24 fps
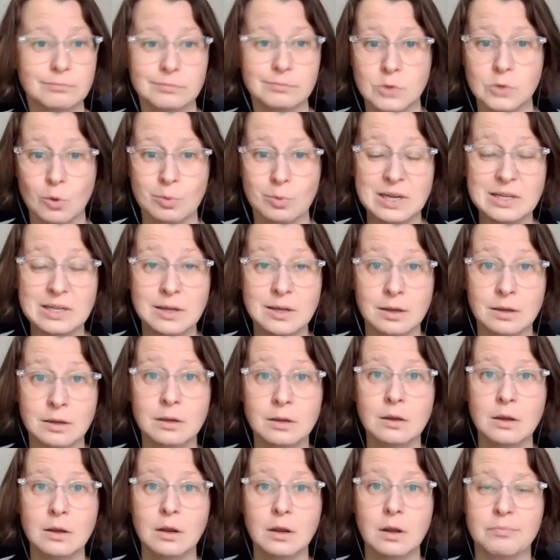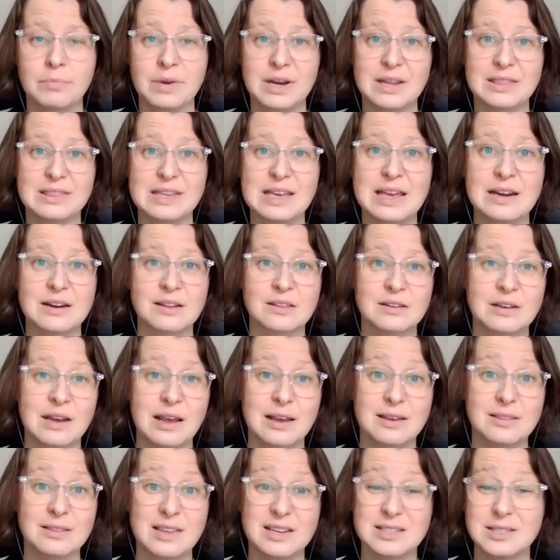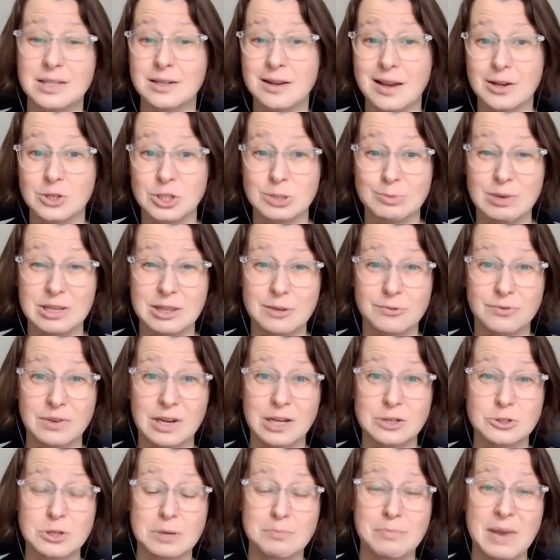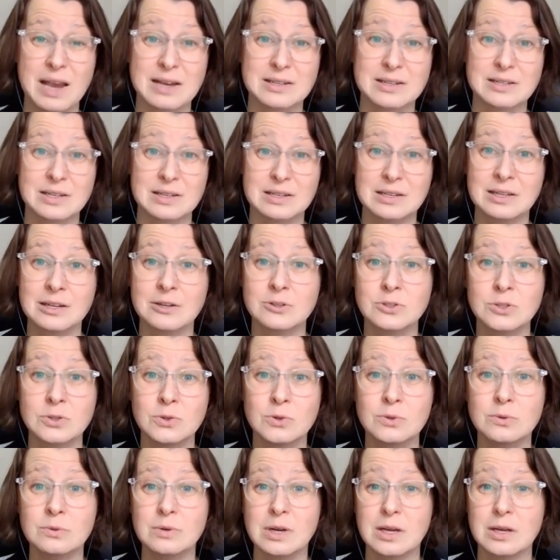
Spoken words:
Nobody did. But at the end of the day, that didn't actually make the financial impact it needed to.